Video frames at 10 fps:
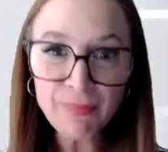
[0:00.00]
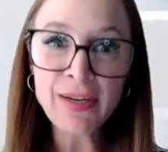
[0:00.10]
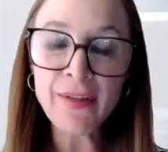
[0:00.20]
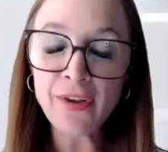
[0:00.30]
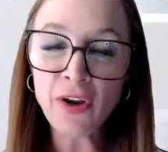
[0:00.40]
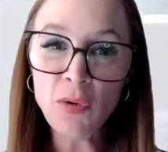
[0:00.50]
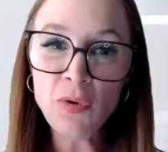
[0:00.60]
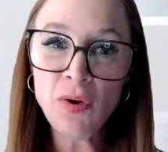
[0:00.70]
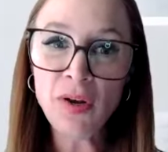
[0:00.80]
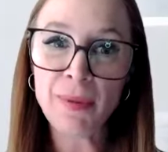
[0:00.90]
Now, the cold
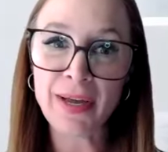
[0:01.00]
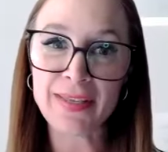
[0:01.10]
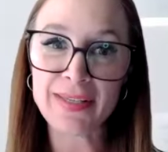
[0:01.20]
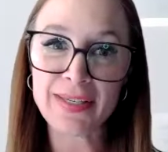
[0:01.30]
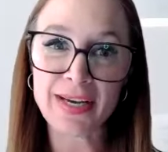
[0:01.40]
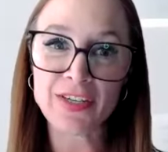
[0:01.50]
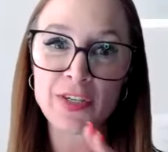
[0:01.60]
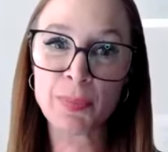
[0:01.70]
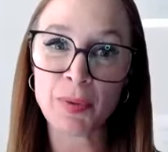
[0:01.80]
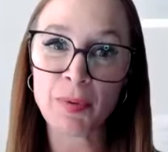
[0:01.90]
caller by this stage
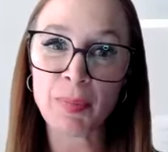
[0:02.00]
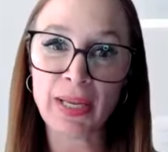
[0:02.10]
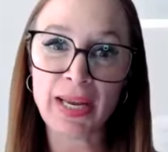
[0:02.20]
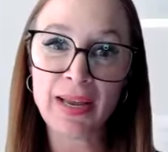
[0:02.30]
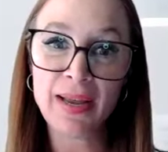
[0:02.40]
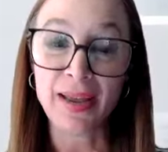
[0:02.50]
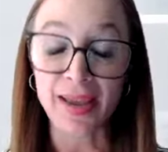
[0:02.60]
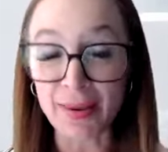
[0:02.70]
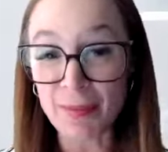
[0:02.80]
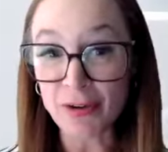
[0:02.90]
has probably
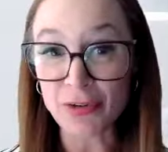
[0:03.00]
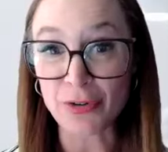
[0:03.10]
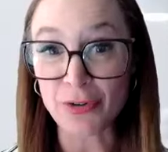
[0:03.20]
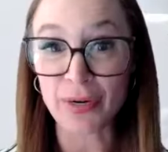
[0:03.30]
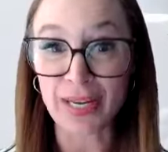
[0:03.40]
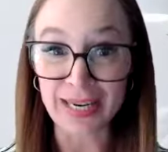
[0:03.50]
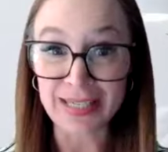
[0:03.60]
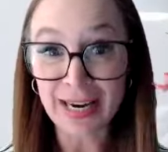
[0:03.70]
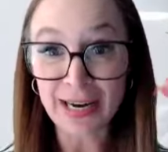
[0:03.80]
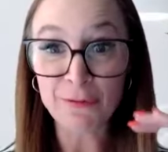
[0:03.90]
emailed you through an
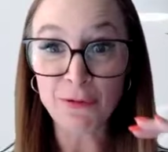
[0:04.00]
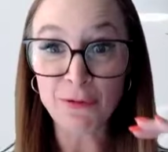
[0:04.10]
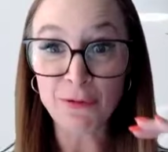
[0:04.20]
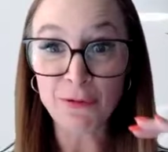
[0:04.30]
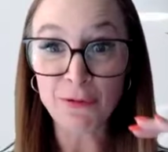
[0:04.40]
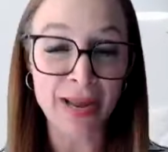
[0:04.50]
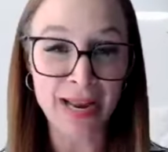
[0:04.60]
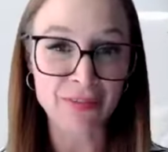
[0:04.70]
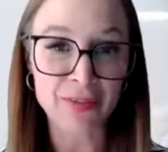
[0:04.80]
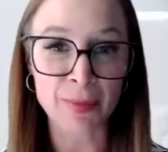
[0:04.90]
intake form that may
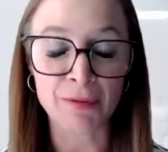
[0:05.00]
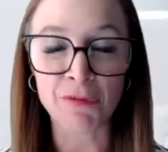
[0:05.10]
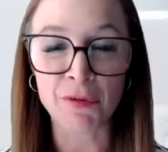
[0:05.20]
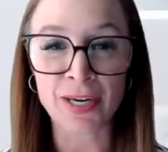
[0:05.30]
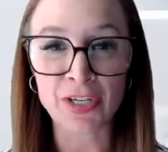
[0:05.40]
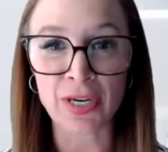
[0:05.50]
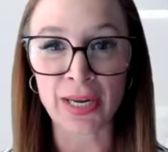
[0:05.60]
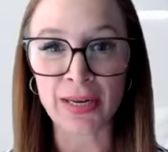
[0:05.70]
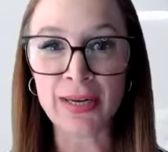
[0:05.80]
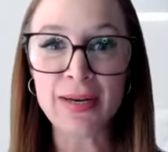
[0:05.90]
have some information
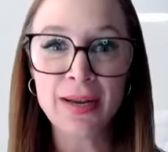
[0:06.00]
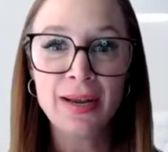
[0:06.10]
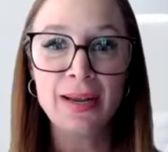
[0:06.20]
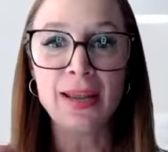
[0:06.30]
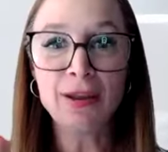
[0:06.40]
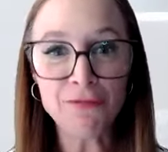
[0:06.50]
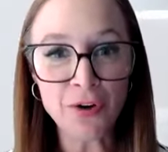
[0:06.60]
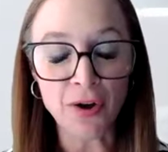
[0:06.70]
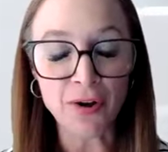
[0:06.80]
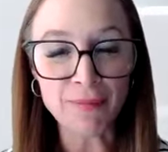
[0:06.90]
in it. If
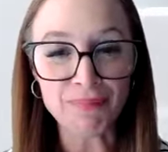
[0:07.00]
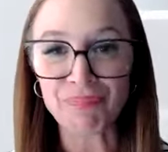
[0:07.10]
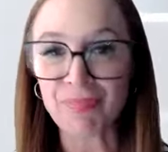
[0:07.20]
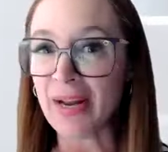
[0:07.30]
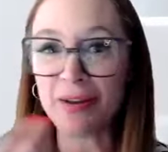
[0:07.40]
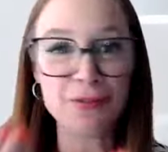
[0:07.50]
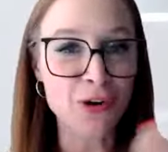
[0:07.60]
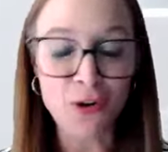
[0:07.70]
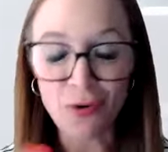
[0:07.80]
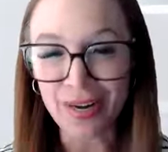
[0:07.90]
not, and if you're
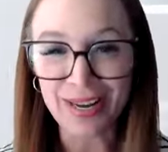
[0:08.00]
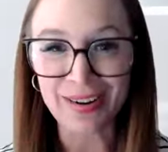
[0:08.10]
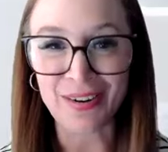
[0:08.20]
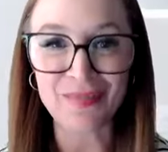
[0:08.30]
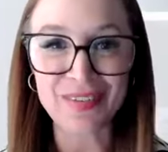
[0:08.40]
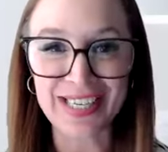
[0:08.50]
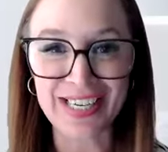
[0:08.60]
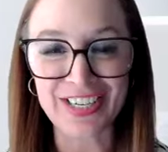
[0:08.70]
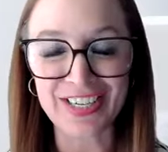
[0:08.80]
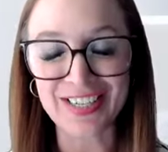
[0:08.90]
already in
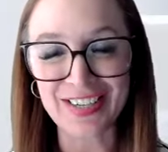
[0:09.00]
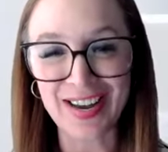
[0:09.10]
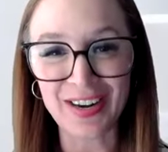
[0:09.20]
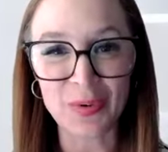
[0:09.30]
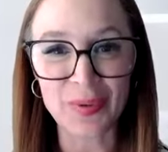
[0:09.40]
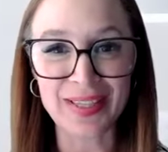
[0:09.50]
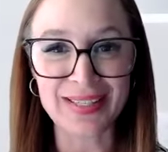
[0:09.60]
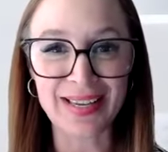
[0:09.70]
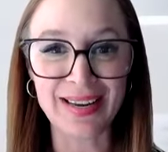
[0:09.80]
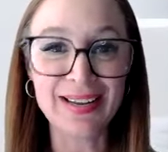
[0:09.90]
conversation and dialogue with the
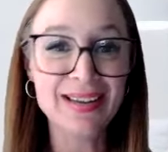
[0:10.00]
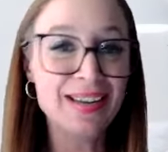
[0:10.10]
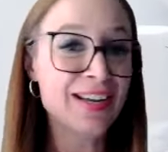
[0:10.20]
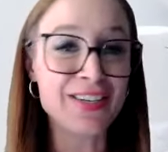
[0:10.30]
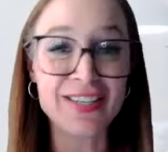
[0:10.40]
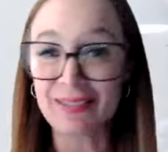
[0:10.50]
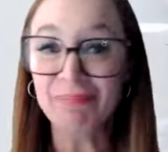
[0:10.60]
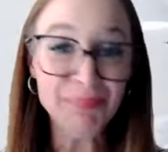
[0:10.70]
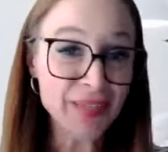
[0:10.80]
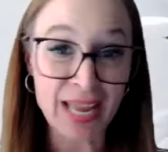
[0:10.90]
seller, just
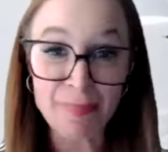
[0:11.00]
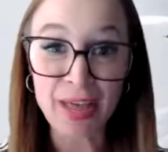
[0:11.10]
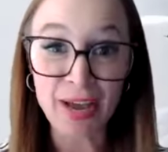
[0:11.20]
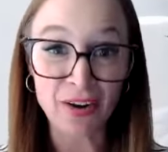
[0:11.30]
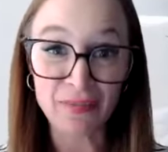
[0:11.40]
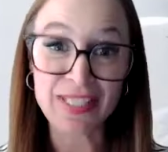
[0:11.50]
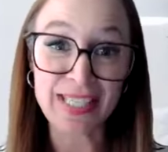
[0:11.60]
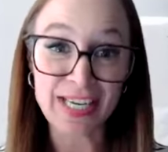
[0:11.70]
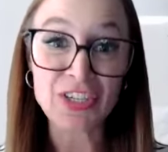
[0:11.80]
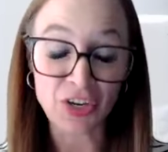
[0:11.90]
keep that
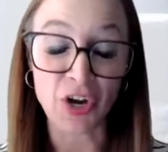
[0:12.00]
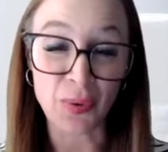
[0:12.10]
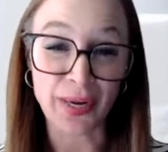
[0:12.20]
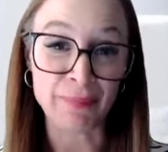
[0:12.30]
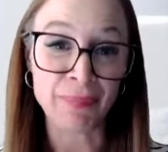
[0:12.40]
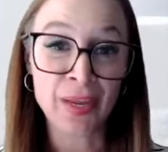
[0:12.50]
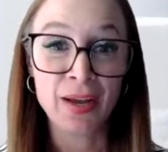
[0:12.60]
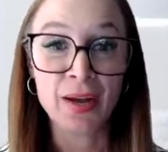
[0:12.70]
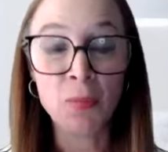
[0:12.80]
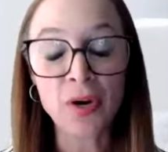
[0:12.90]
conversation going.
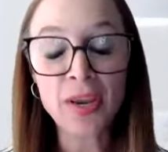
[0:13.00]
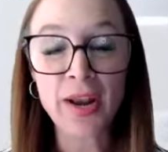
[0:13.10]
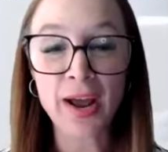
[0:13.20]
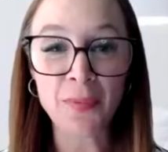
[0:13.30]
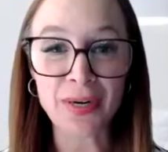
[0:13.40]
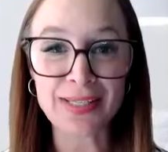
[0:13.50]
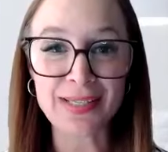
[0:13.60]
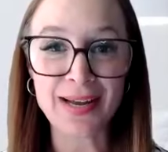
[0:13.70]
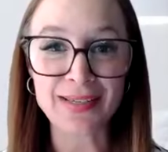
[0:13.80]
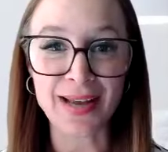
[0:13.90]
And what you now want to
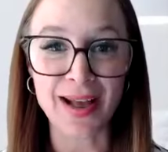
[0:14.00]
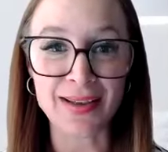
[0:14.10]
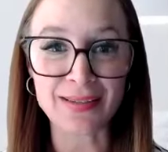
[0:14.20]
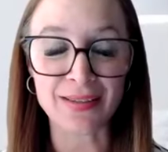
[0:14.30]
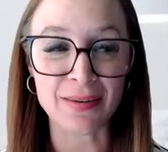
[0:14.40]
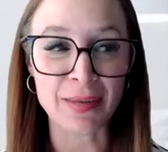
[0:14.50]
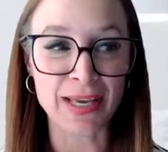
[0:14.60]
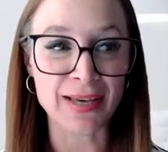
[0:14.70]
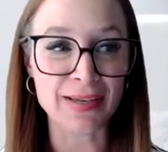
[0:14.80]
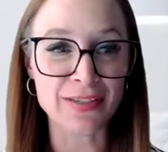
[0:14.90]
start to ask them
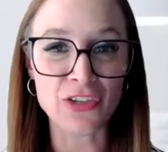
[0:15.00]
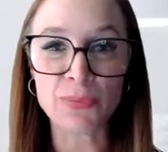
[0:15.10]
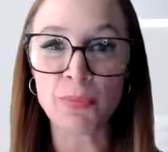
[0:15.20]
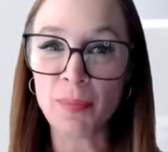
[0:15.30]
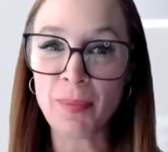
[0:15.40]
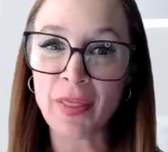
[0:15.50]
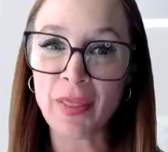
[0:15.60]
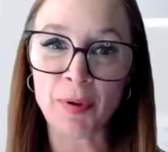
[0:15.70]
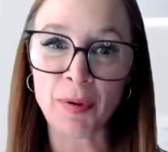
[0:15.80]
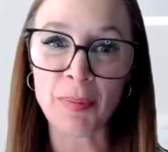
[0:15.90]
is just more about the
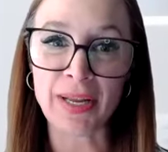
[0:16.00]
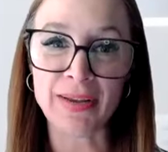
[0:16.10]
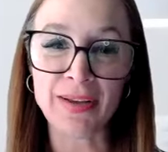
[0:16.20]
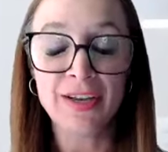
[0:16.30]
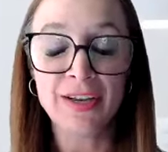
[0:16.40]
property.